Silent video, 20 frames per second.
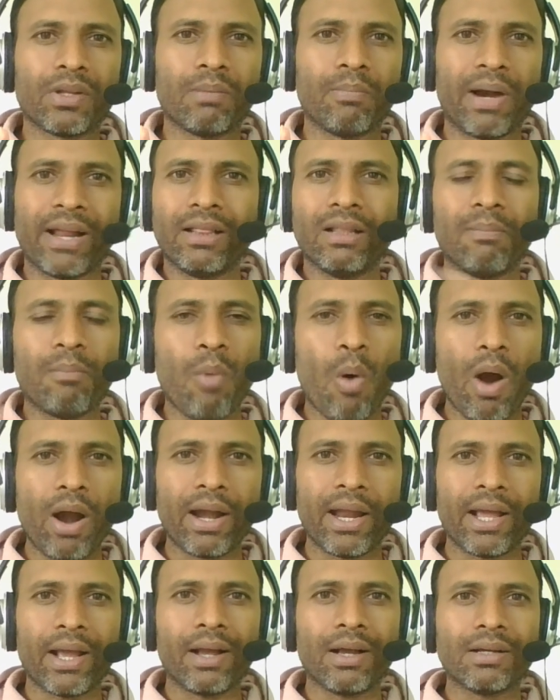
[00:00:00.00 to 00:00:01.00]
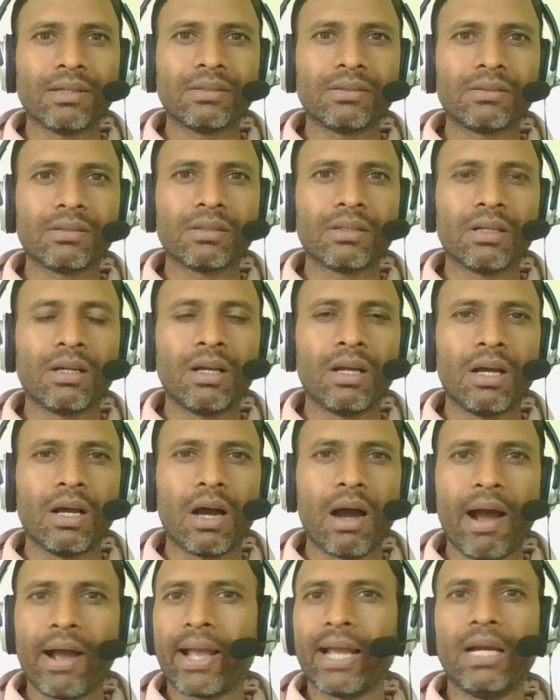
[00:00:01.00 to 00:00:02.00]
But in the morning,
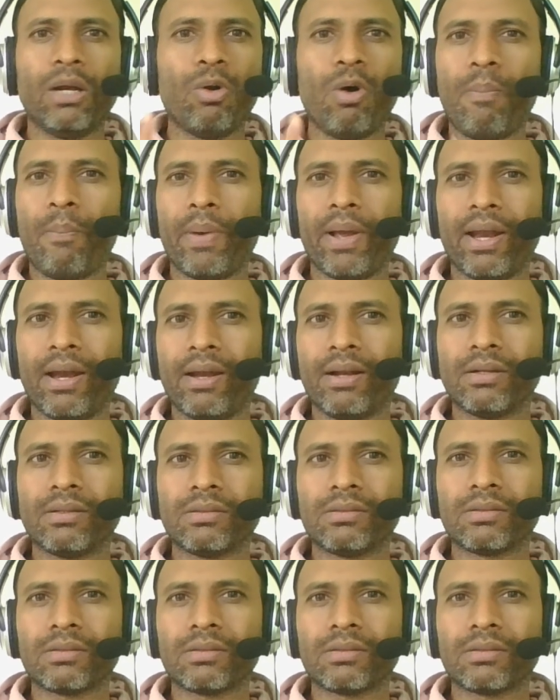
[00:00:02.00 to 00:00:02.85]
again, no pain.